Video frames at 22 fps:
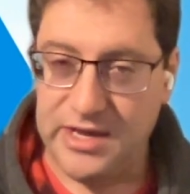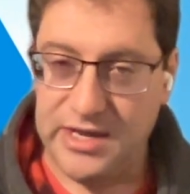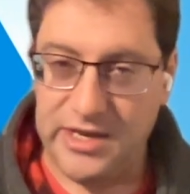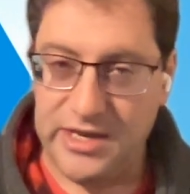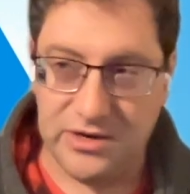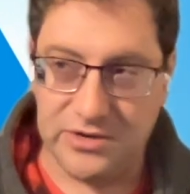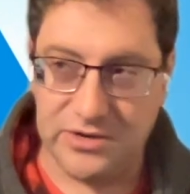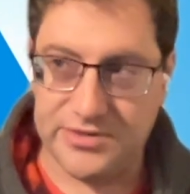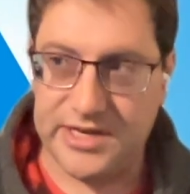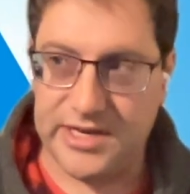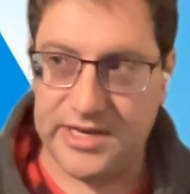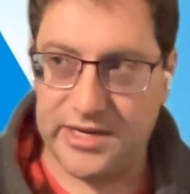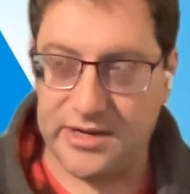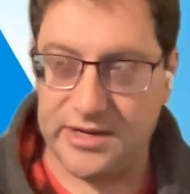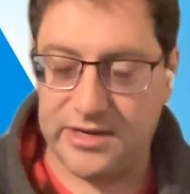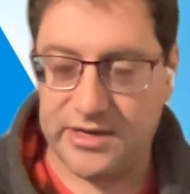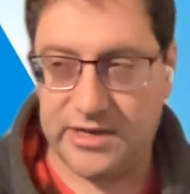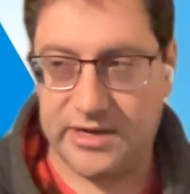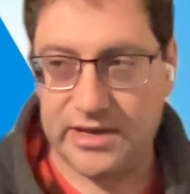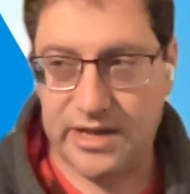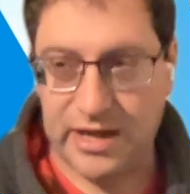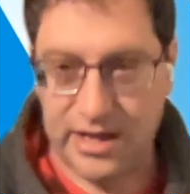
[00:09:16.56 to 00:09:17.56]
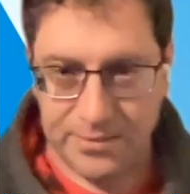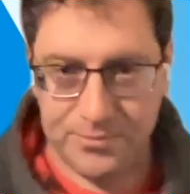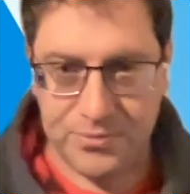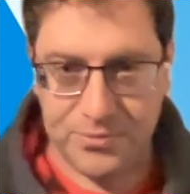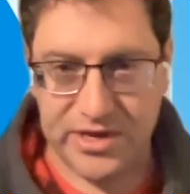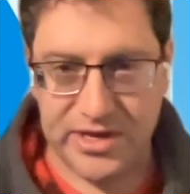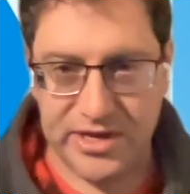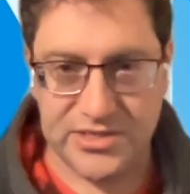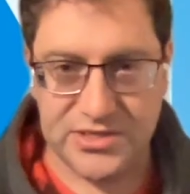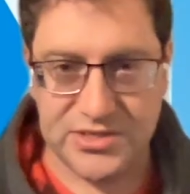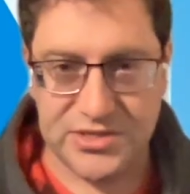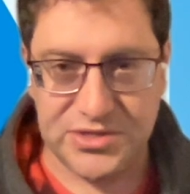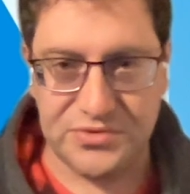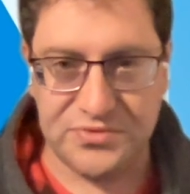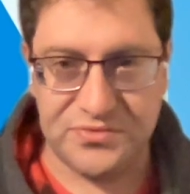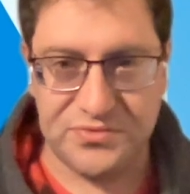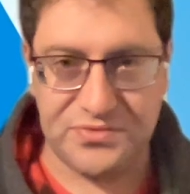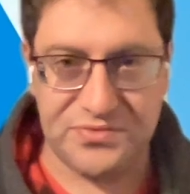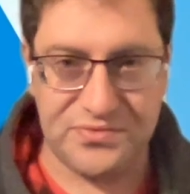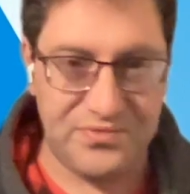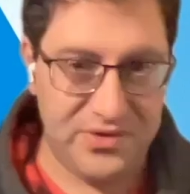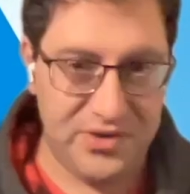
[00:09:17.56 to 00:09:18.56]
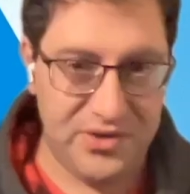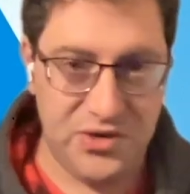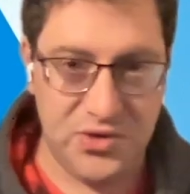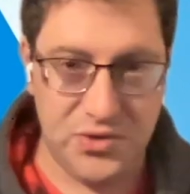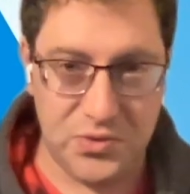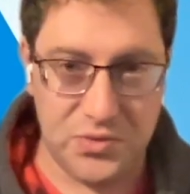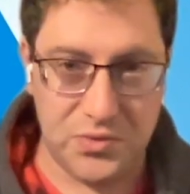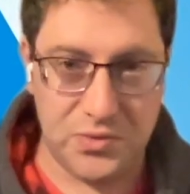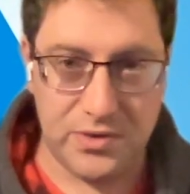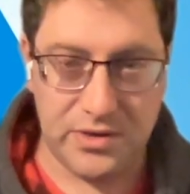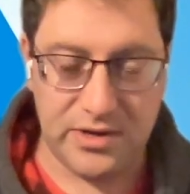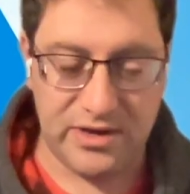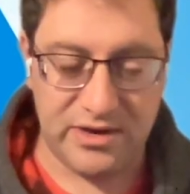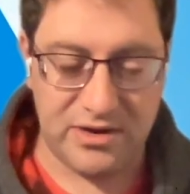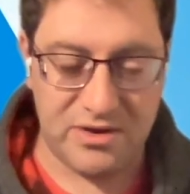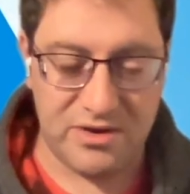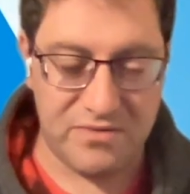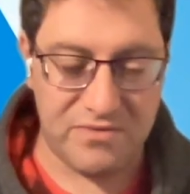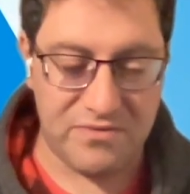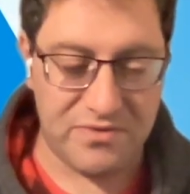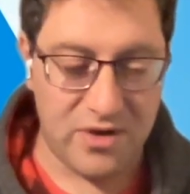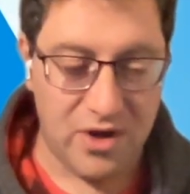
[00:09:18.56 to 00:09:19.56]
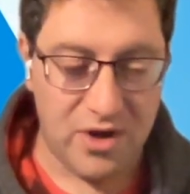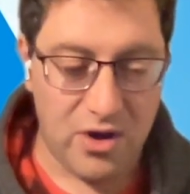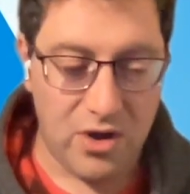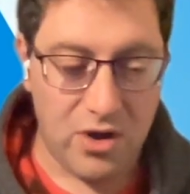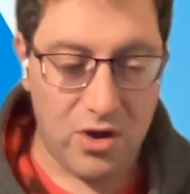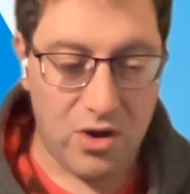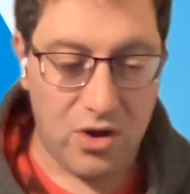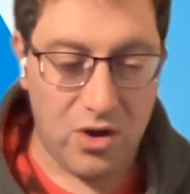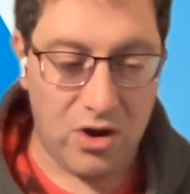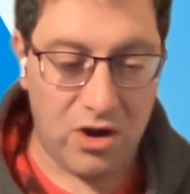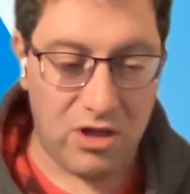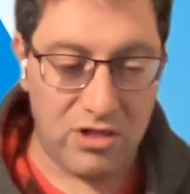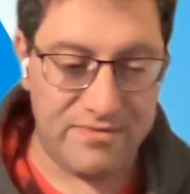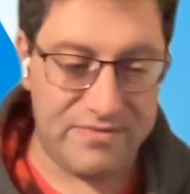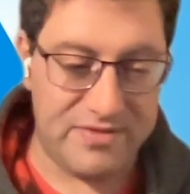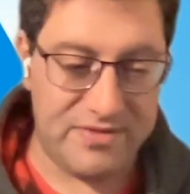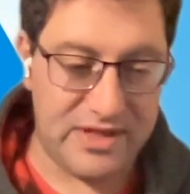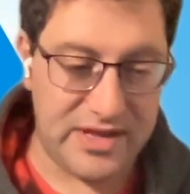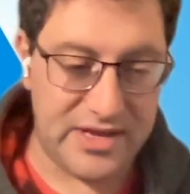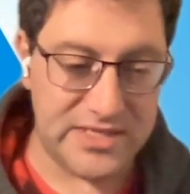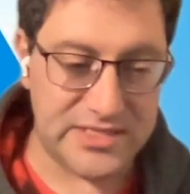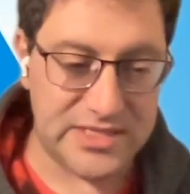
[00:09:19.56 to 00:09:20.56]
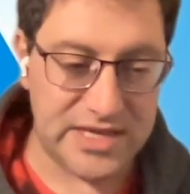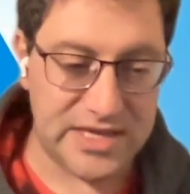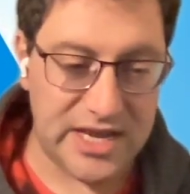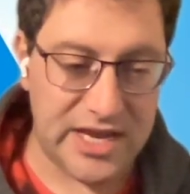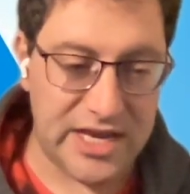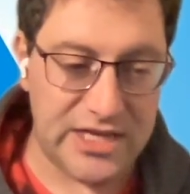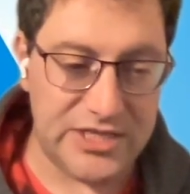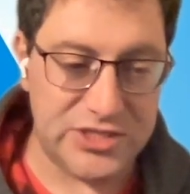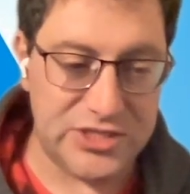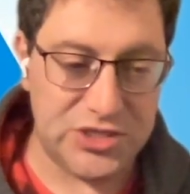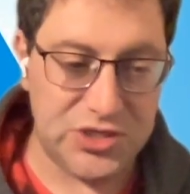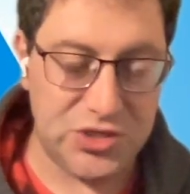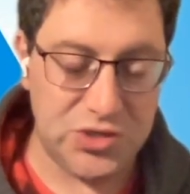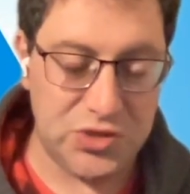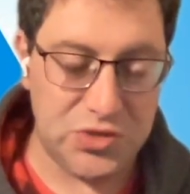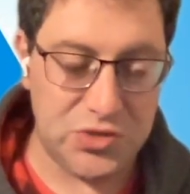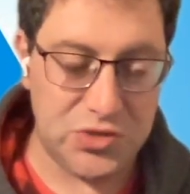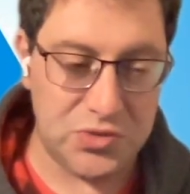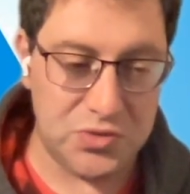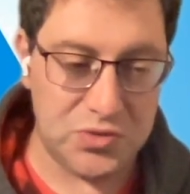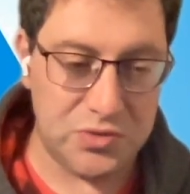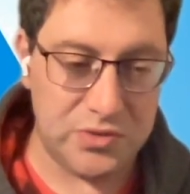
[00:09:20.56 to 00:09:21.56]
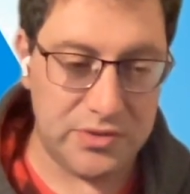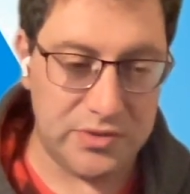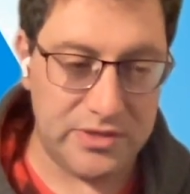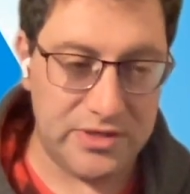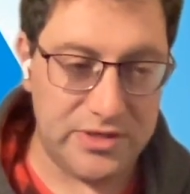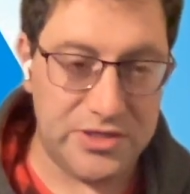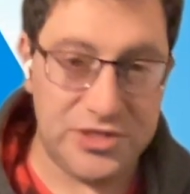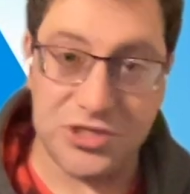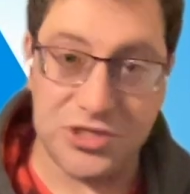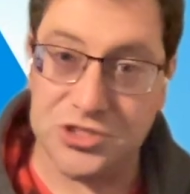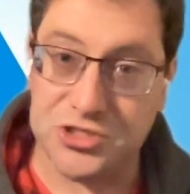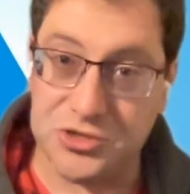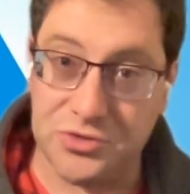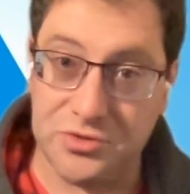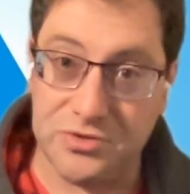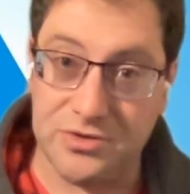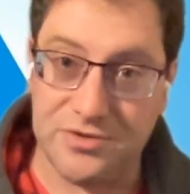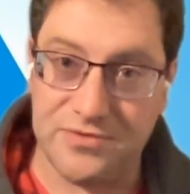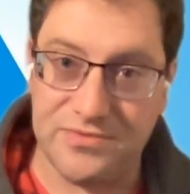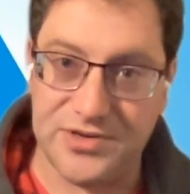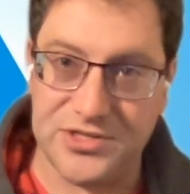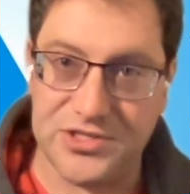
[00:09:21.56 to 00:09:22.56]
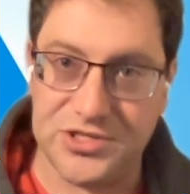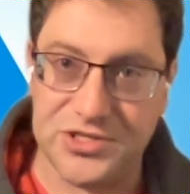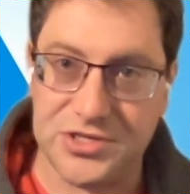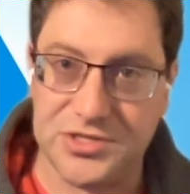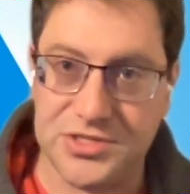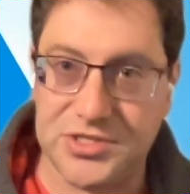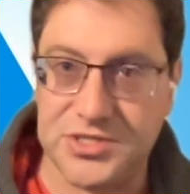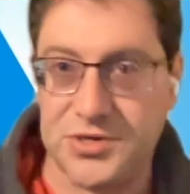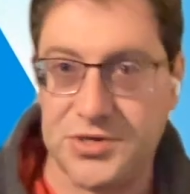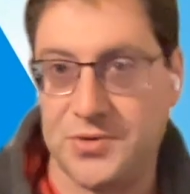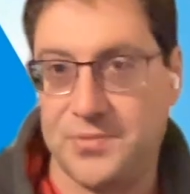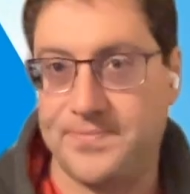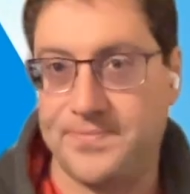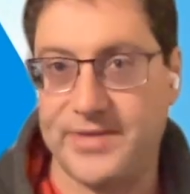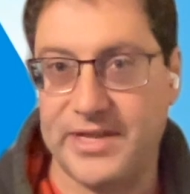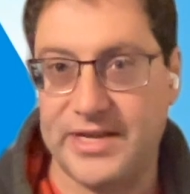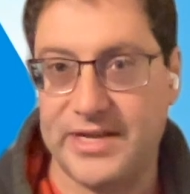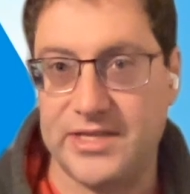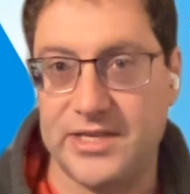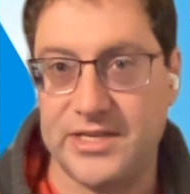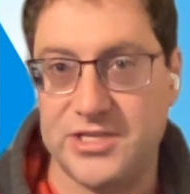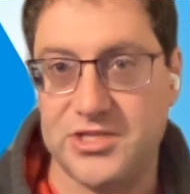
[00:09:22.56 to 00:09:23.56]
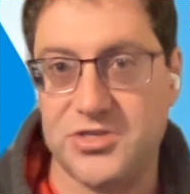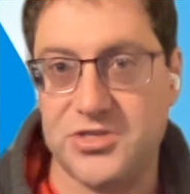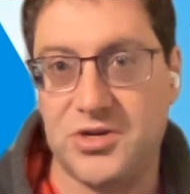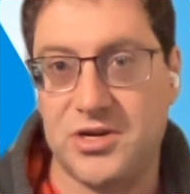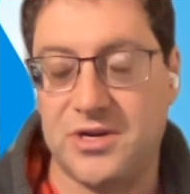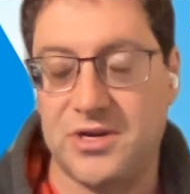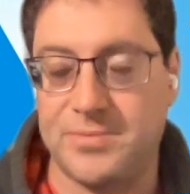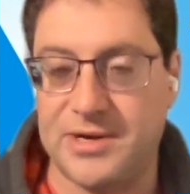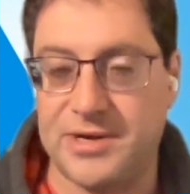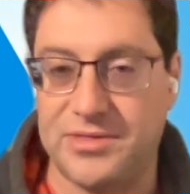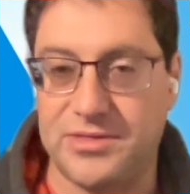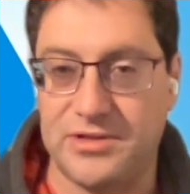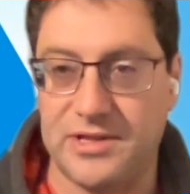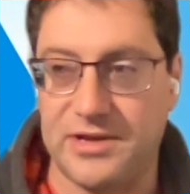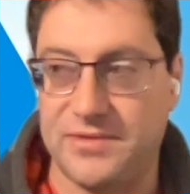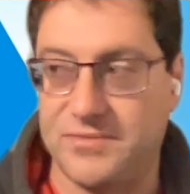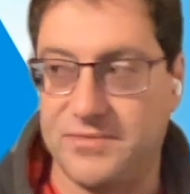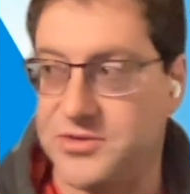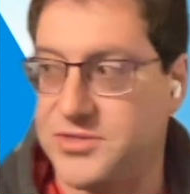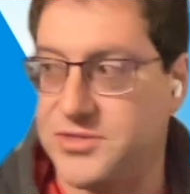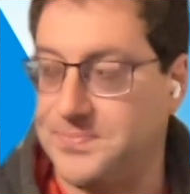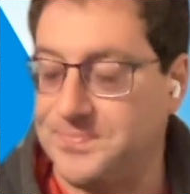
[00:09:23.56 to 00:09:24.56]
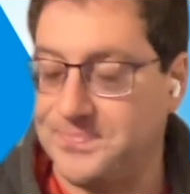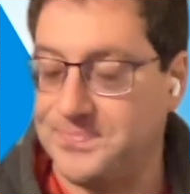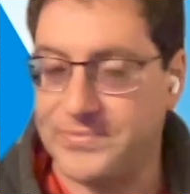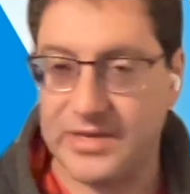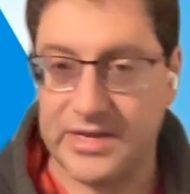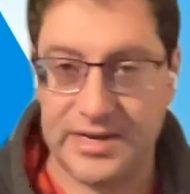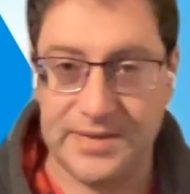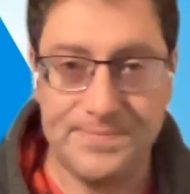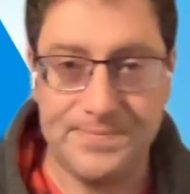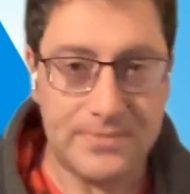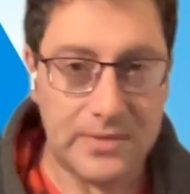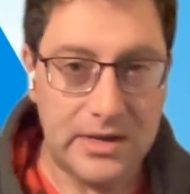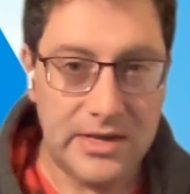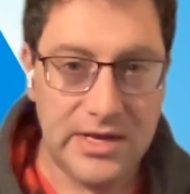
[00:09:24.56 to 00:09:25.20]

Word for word: you know, take a comprehensive view of all of these as you discern your vision. So let, let's talk about the levels. Okay.